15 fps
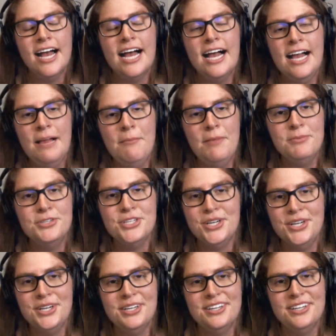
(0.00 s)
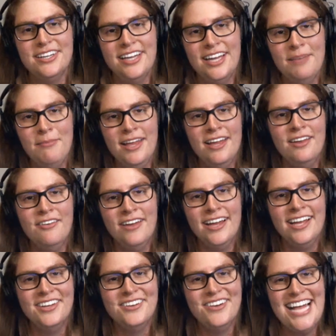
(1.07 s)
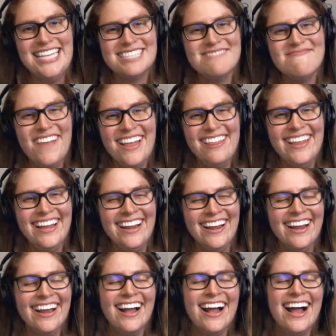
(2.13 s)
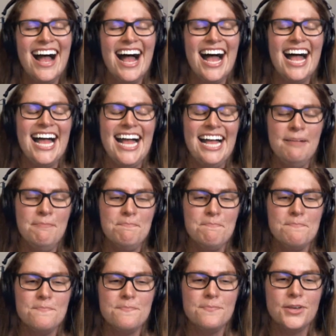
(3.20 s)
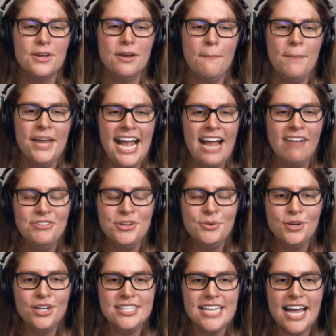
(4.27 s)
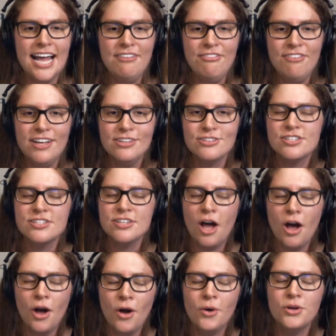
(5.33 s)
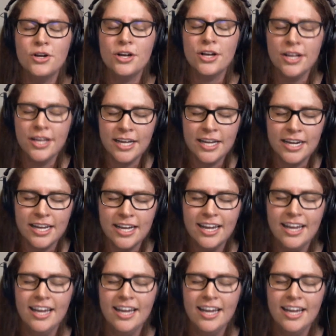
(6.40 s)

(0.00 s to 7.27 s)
I'm sure, amen, right? Who hasn't been there? But afterwards, I felt so good.